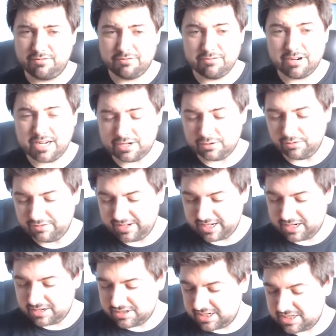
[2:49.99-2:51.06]
Really cool
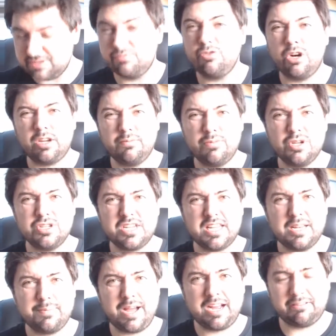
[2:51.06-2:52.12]
videos, and has some rocking music in
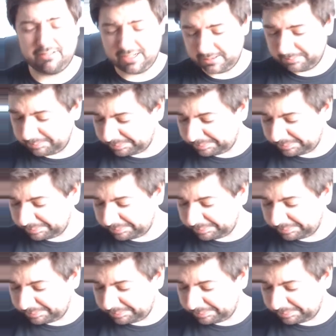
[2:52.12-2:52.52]
the background.